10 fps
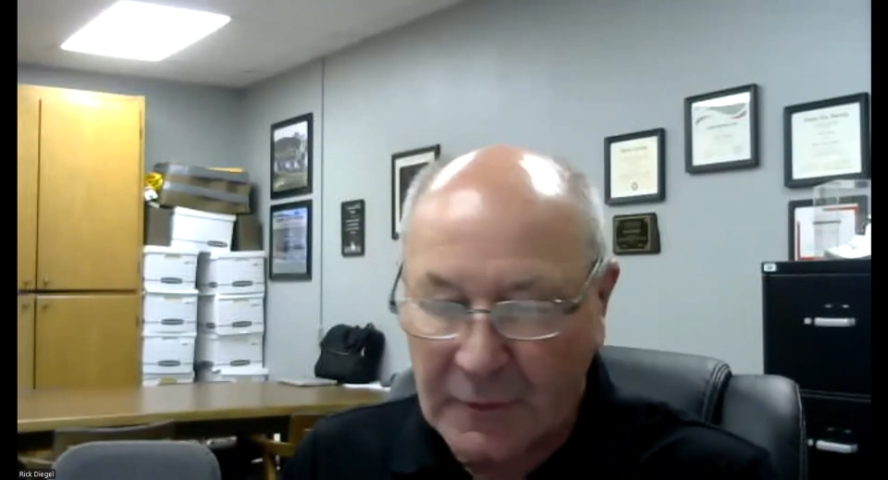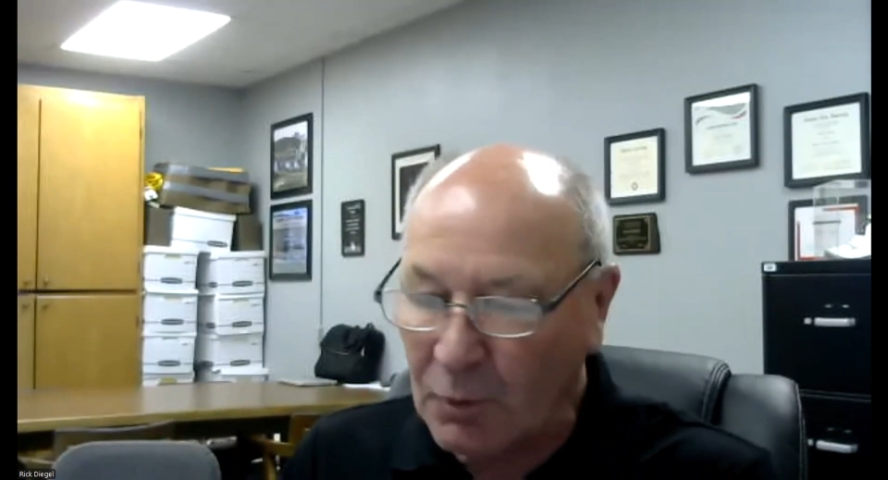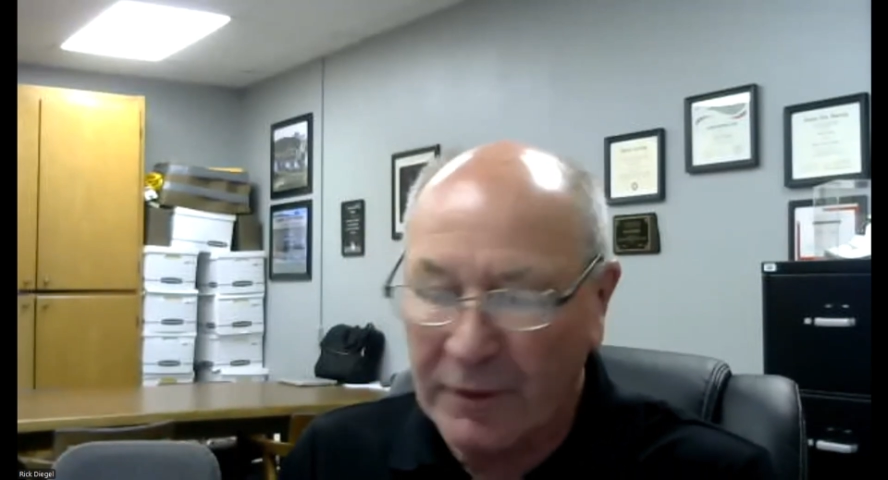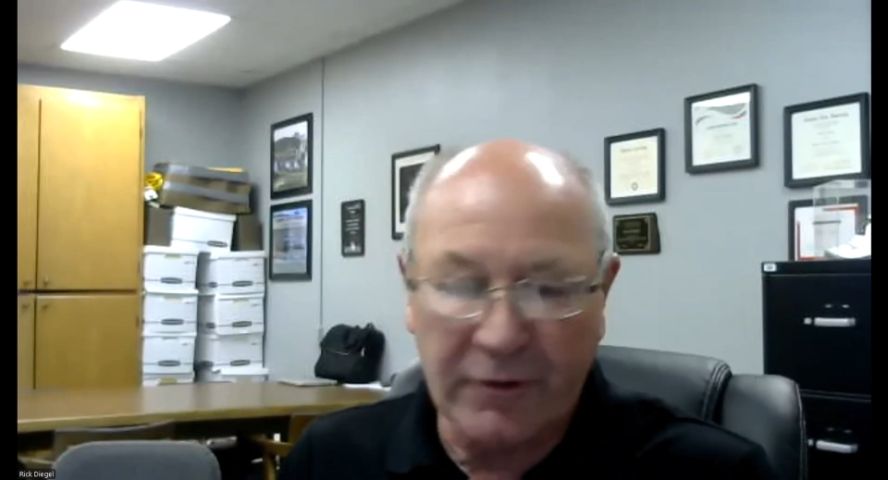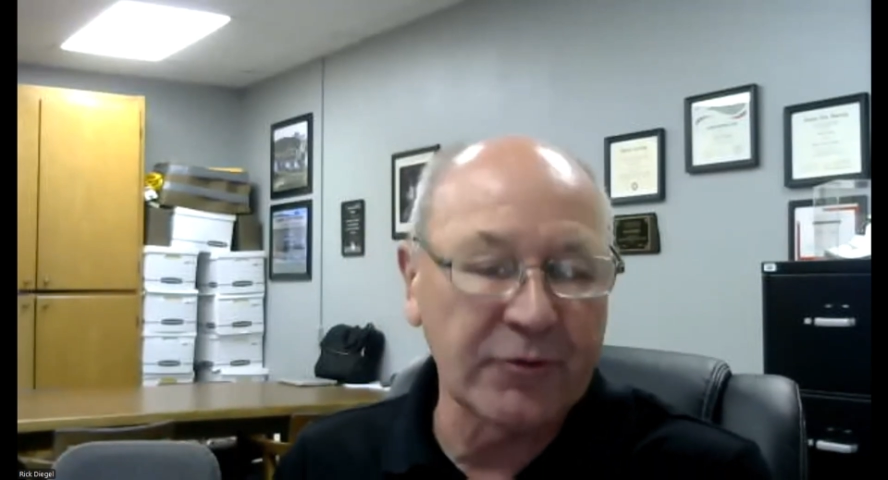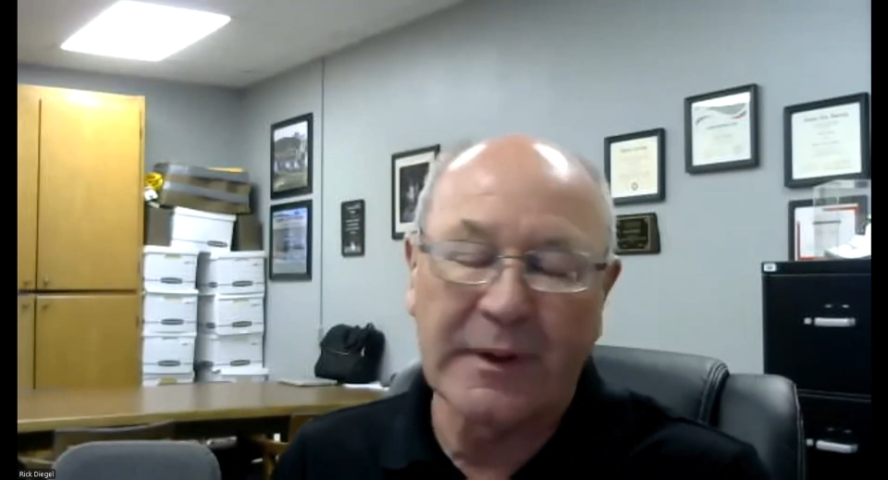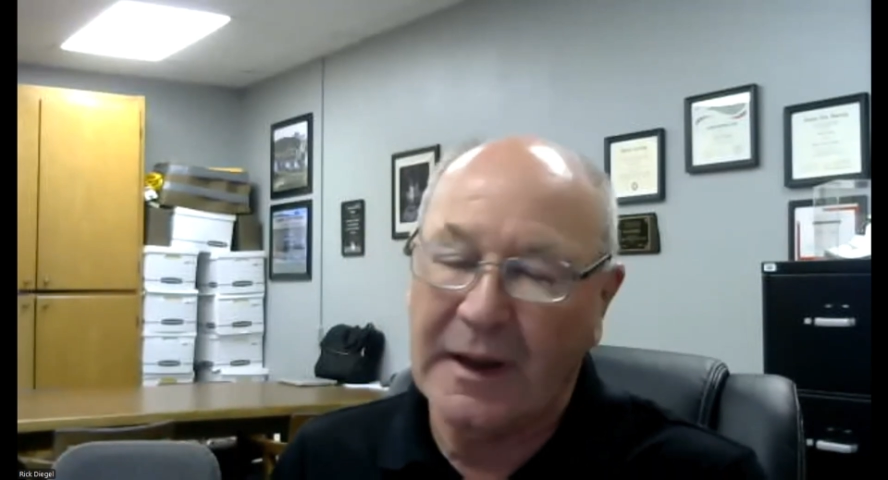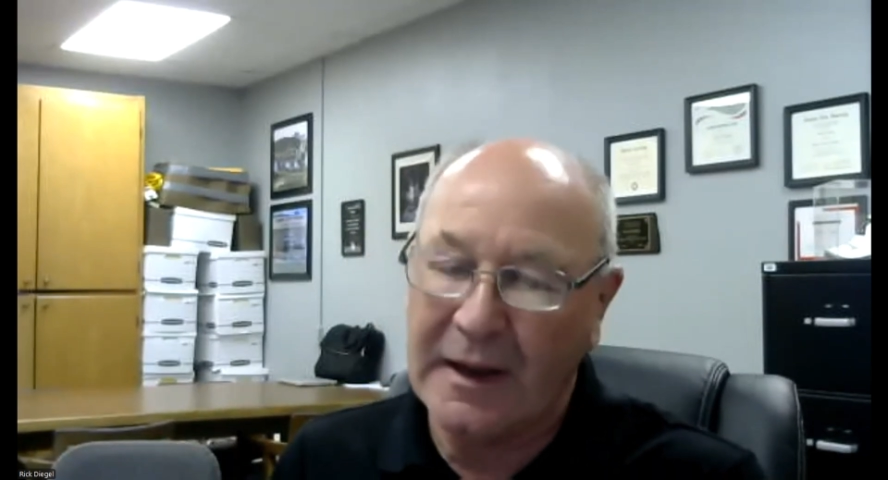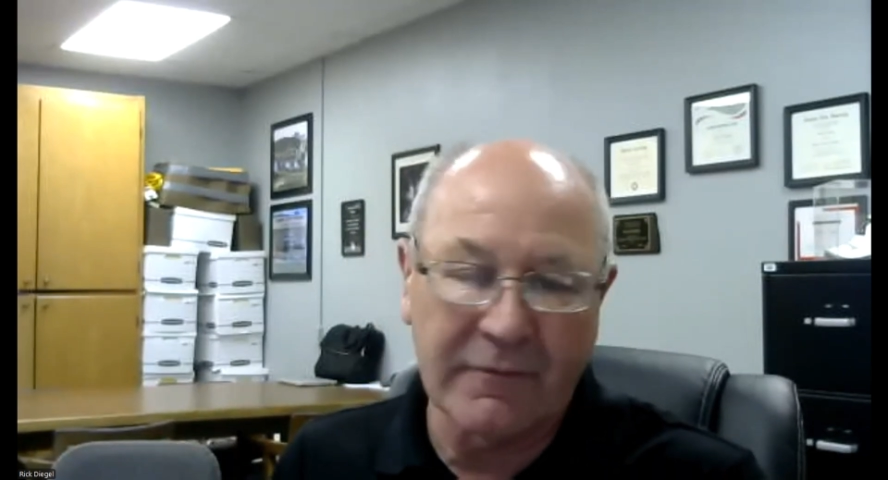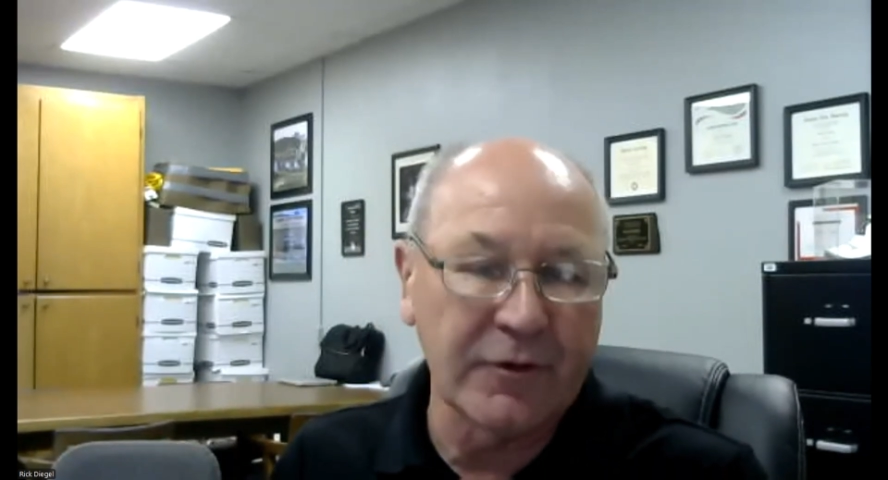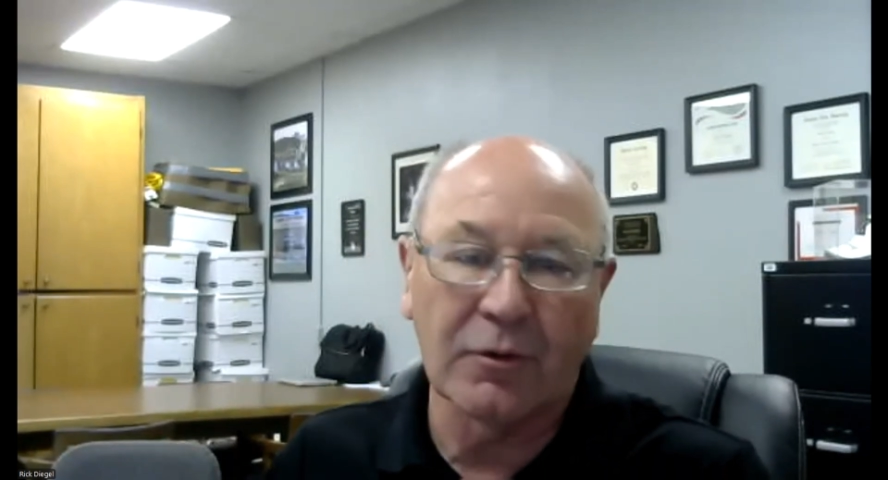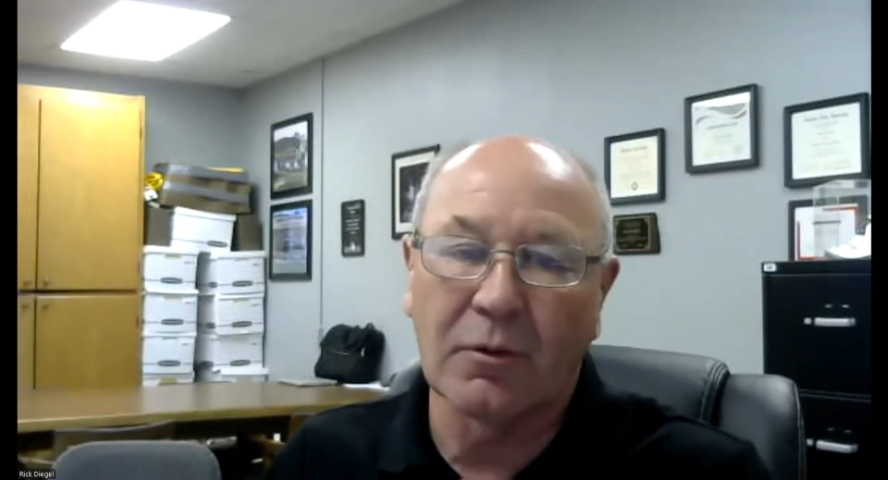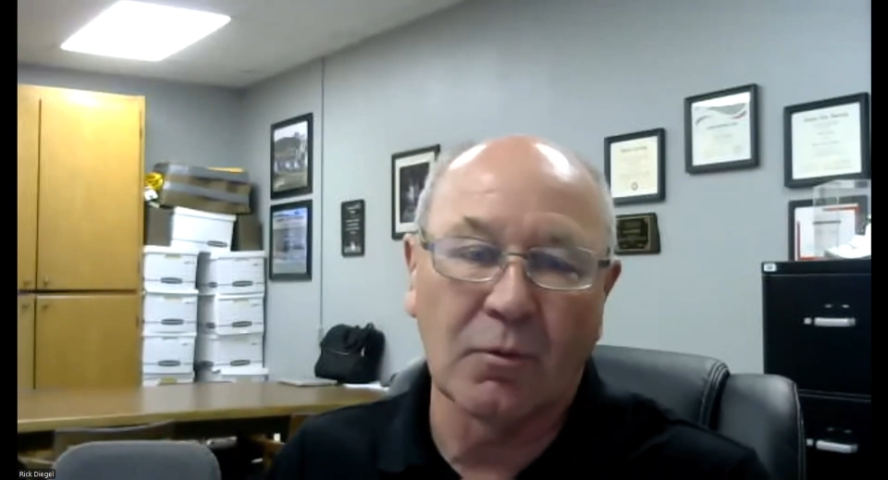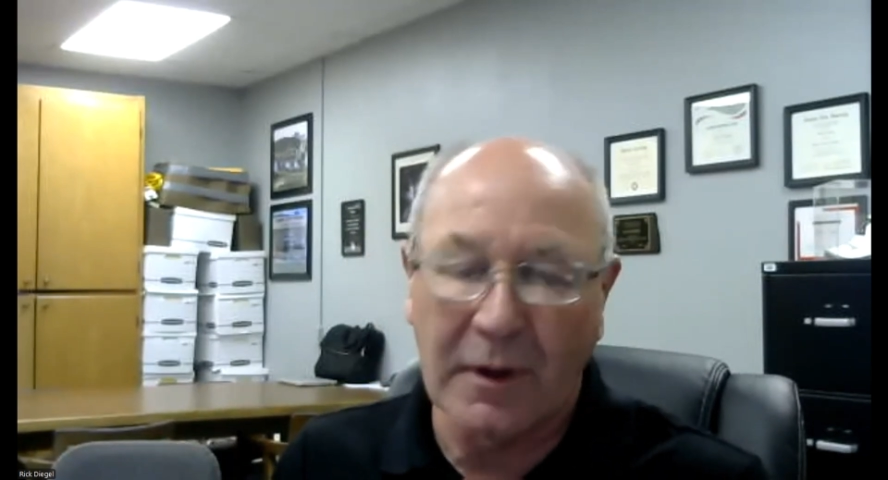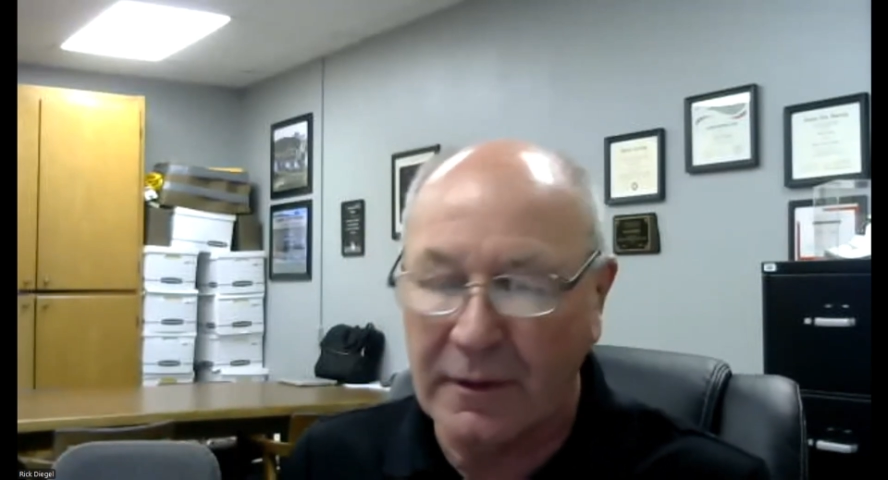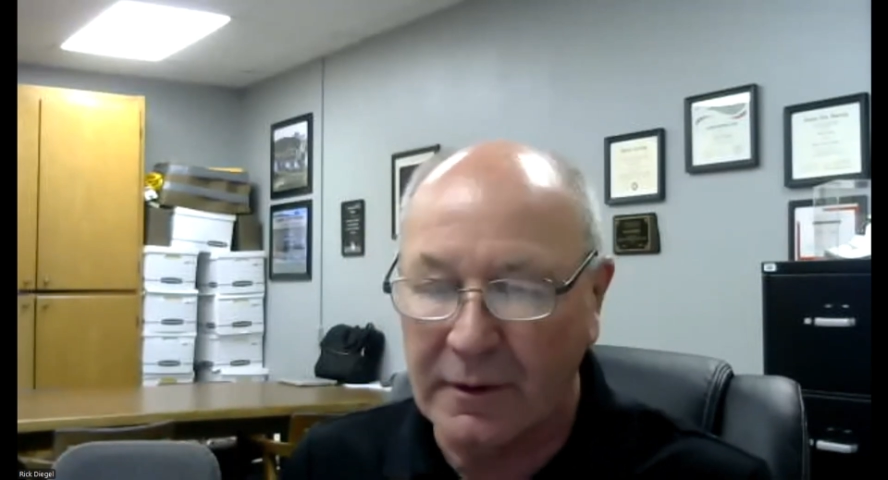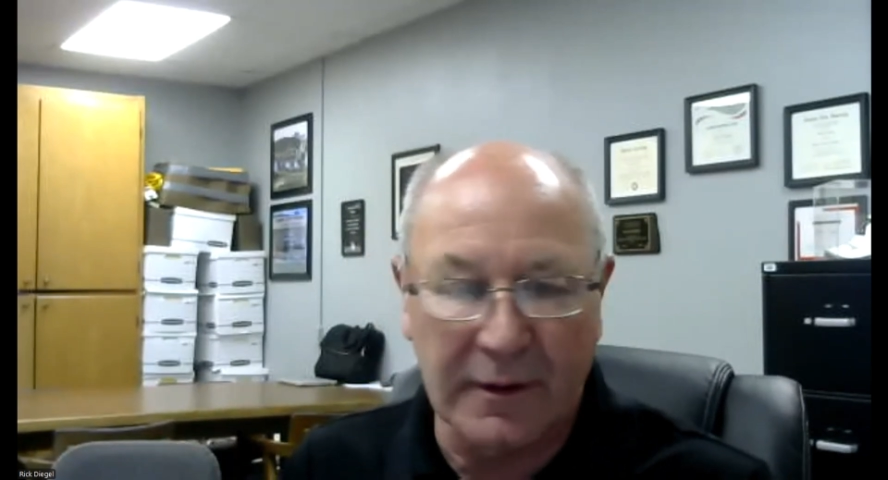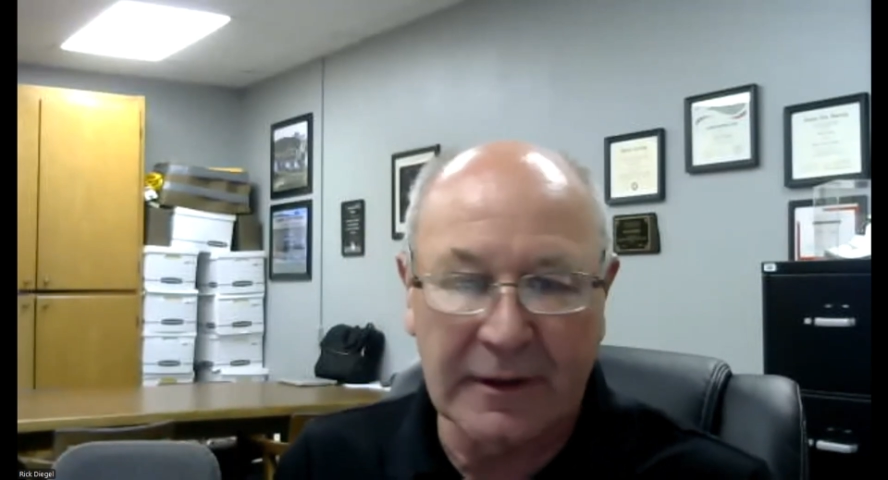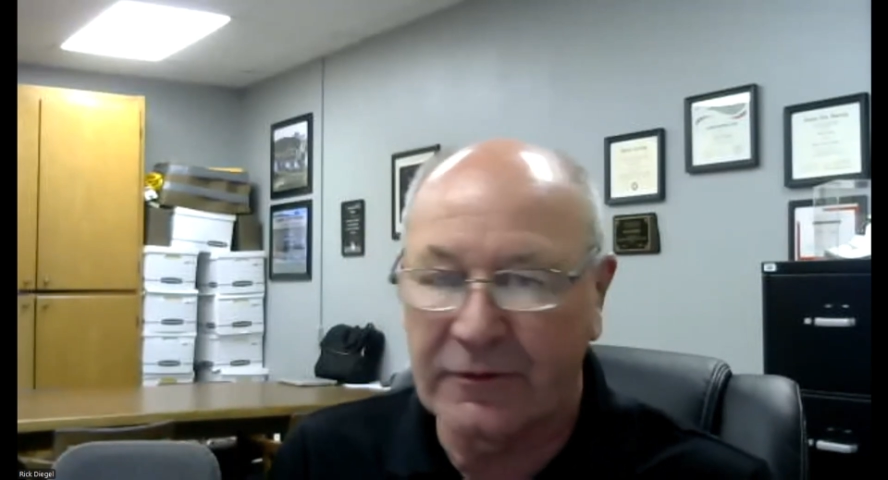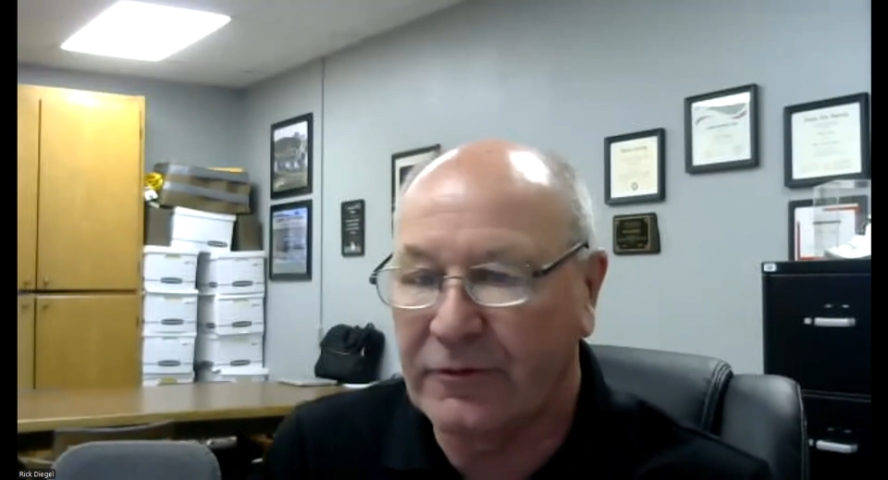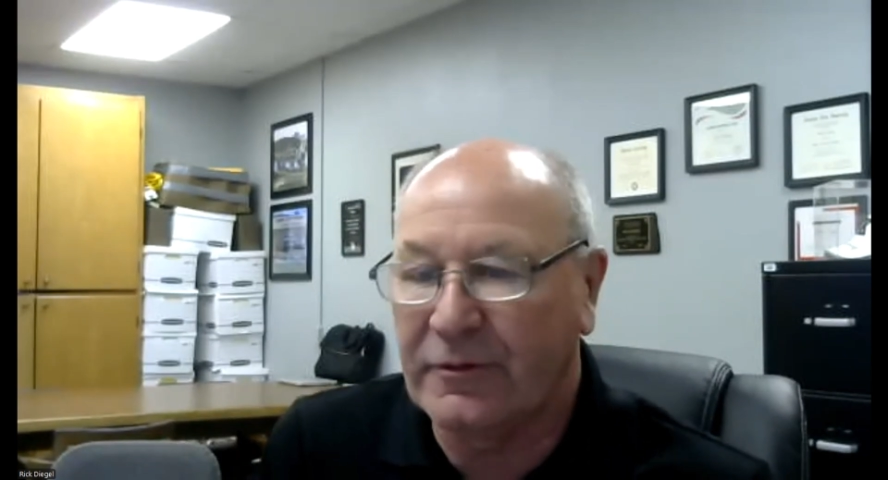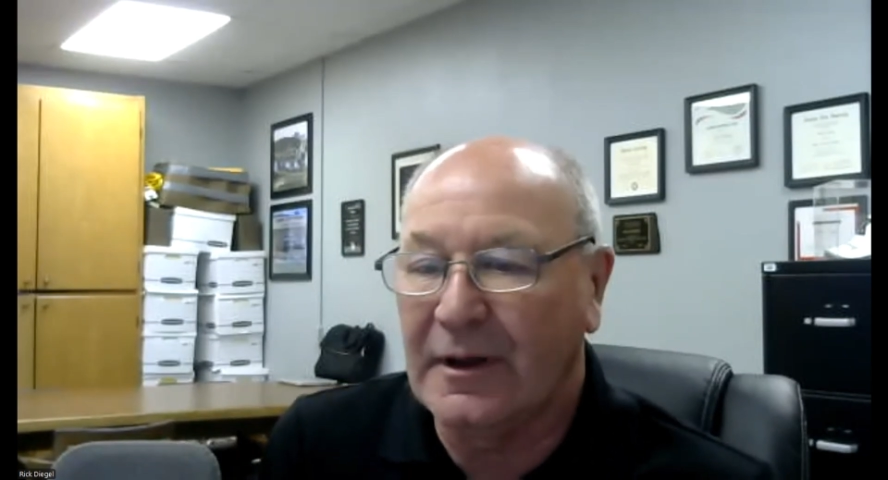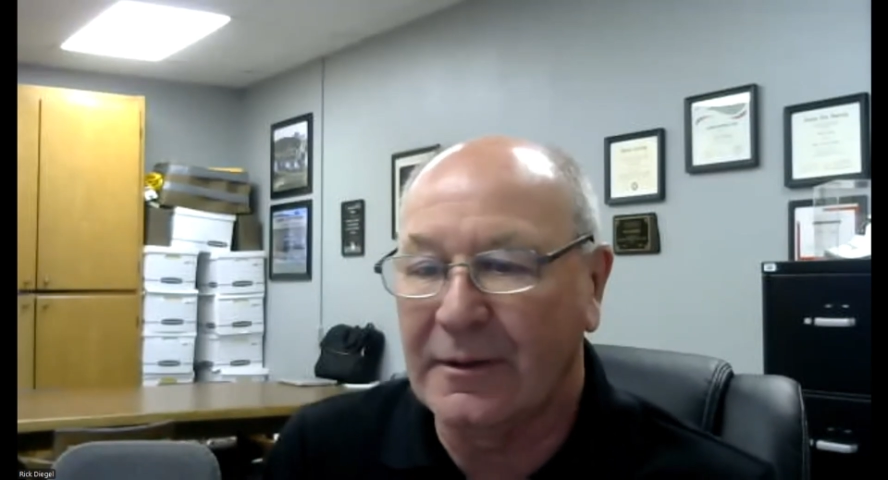behavioral, whether it's